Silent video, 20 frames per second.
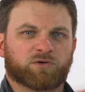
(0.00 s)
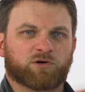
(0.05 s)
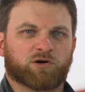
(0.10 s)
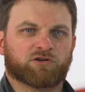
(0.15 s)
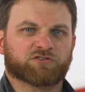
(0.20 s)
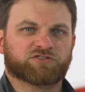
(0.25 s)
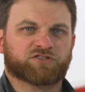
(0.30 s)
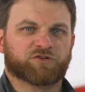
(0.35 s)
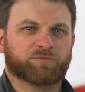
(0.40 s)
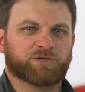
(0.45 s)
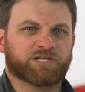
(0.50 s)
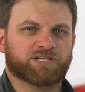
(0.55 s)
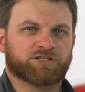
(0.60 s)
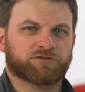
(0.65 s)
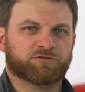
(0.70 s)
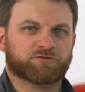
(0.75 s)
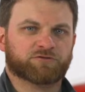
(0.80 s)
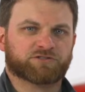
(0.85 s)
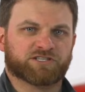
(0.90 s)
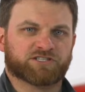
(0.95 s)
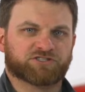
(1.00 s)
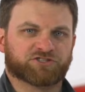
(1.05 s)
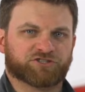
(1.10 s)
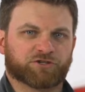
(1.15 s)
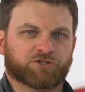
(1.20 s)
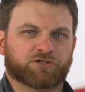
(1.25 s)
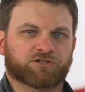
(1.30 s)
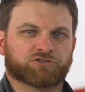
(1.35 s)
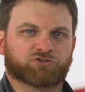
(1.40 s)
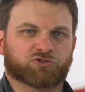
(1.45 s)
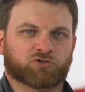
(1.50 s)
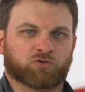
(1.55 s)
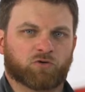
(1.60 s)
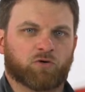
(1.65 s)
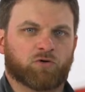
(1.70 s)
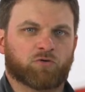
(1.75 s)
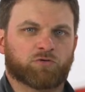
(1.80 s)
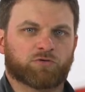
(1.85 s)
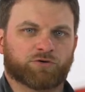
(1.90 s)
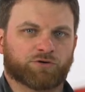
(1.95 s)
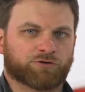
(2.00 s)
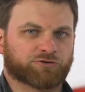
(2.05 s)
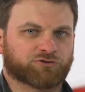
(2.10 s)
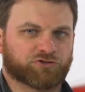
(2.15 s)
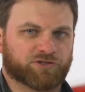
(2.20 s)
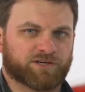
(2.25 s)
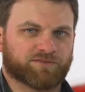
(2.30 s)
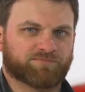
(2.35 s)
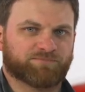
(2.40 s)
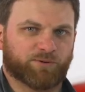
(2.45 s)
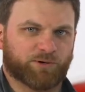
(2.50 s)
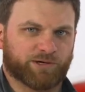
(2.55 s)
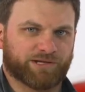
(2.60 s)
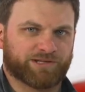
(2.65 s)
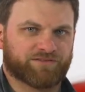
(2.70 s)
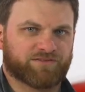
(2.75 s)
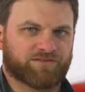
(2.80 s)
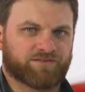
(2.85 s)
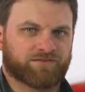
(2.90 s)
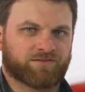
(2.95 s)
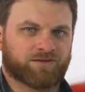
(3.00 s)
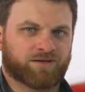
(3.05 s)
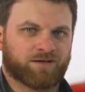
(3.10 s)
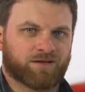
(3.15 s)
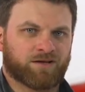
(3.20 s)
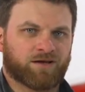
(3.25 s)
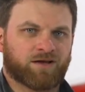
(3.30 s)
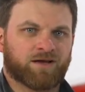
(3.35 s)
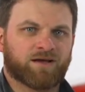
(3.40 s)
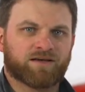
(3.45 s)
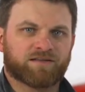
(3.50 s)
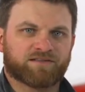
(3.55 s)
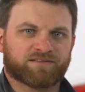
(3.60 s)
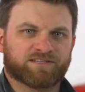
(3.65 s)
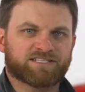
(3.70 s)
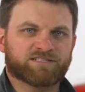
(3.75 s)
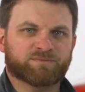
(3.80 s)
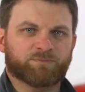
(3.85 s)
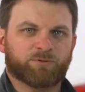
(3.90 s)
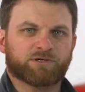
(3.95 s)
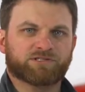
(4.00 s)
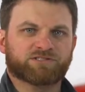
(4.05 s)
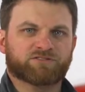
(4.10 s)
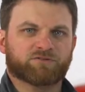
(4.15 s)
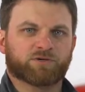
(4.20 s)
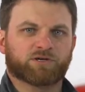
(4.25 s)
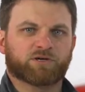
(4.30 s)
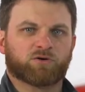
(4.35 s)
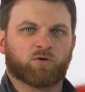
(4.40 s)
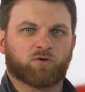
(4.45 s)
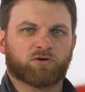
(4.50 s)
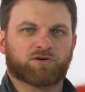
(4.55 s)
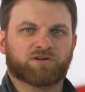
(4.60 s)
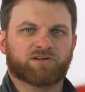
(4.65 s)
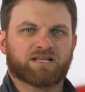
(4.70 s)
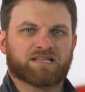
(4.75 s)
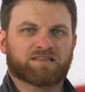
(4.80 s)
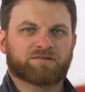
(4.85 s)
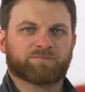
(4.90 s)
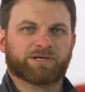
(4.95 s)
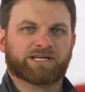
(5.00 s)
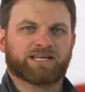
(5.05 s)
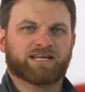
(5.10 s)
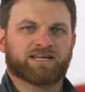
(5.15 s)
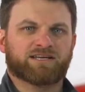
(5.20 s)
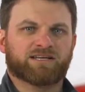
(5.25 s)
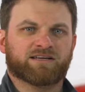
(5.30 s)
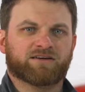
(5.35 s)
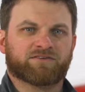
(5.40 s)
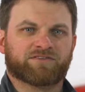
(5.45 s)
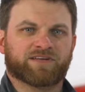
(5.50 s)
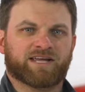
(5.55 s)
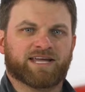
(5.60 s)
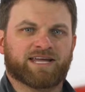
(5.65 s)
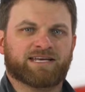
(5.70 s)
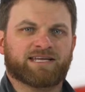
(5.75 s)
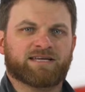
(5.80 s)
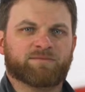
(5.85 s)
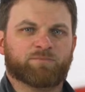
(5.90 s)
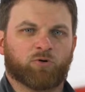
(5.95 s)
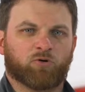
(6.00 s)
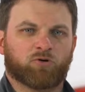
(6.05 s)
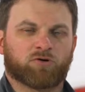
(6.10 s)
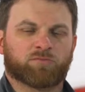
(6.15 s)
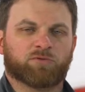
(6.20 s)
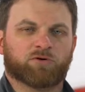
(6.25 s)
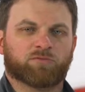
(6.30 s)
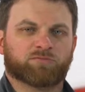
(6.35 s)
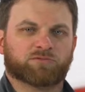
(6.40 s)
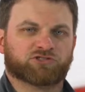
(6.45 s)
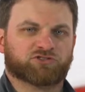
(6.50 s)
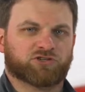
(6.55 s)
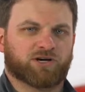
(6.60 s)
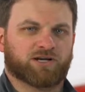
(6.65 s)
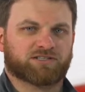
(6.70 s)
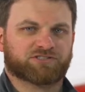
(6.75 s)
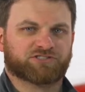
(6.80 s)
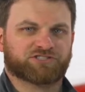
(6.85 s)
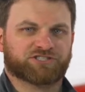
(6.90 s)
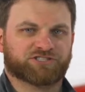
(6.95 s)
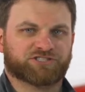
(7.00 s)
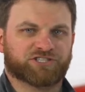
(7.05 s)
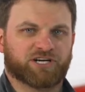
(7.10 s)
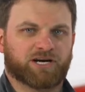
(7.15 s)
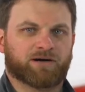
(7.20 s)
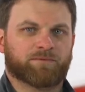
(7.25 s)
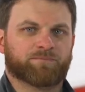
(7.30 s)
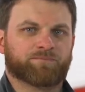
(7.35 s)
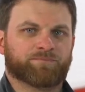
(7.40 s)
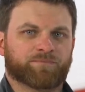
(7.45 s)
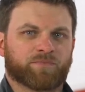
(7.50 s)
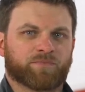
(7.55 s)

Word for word: will also be used as your control or drift points. These points are recorded at the beginning of any portable metrology job.